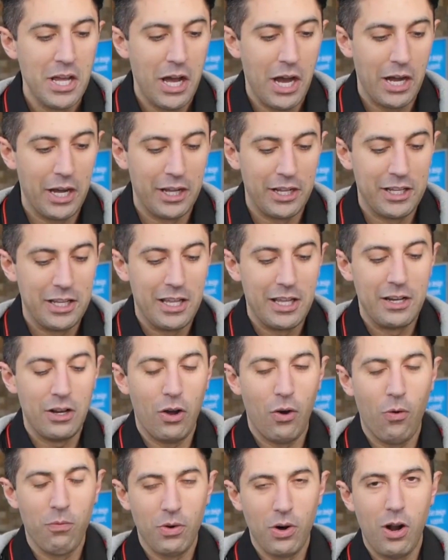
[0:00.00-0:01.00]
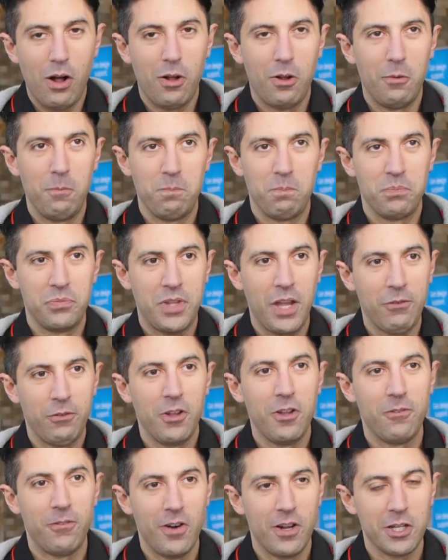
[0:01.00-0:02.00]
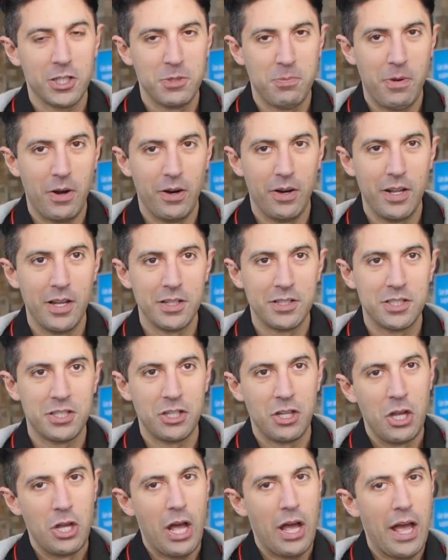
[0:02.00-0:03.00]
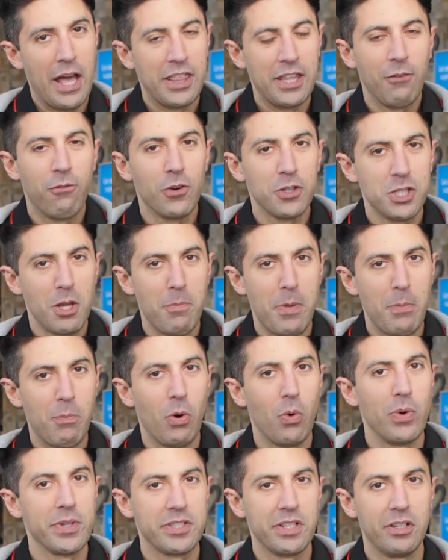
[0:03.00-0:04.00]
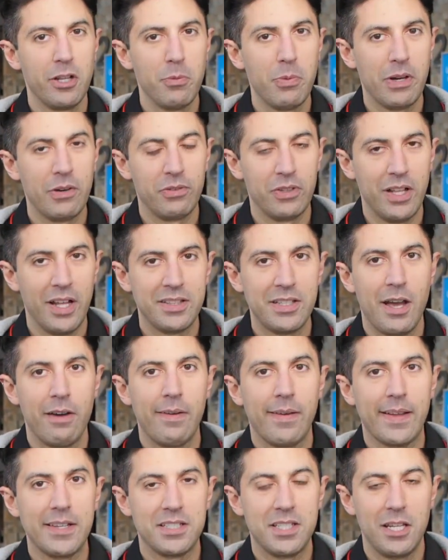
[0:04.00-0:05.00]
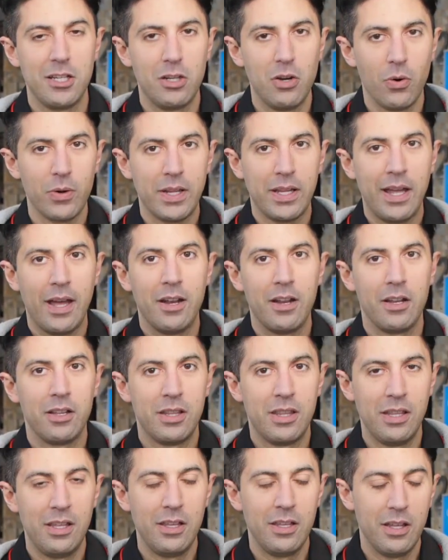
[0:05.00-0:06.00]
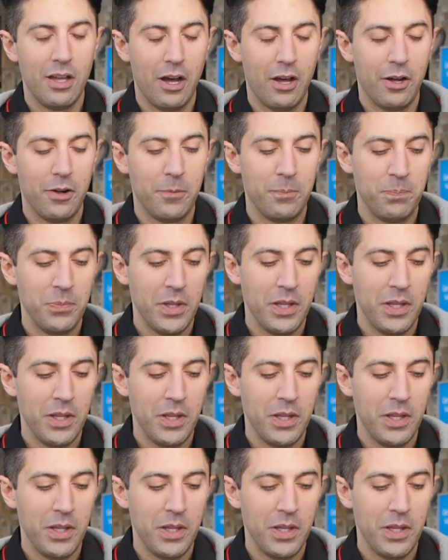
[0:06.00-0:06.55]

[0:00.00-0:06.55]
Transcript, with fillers: Uh, and overall, definitely a fun experience. I think for some people it was a little bit of a letdown. Like I said, you don't get the uh,